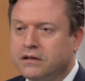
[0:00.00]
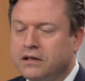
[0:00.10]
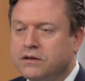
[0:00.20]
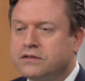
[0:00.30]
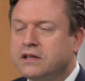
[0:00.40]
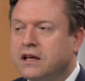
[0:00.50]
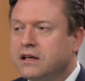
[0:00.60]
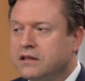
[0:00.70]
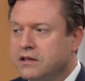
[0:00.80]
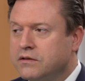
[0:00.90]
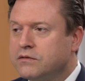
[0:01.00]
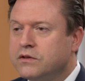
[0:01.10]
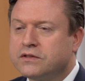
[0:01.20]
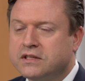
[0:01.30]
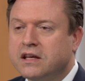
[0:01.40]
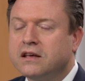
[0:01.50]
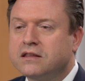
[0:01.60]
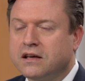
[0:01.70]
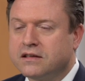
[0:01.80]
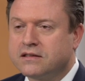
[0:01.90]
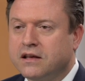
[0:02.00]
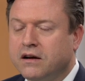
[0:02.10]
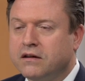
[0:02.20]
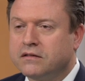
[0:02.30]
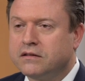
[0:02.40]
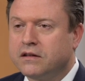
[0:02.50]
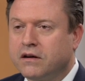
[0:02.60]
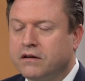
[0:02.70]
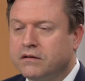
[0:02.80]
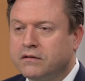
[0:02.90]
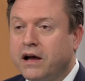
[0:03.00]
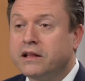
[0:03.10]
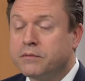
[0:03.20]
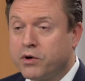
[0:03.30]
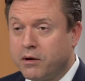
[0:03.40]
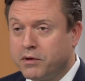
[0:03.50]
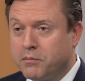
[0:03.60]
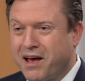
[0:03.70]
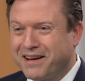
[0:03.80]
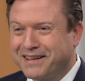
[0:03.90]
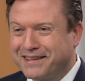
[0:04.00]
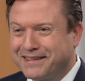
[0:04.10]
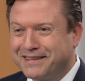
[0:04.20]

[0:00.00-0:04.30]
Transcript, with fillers: And you're saying that you're, you're seeing things there that are highly problematic.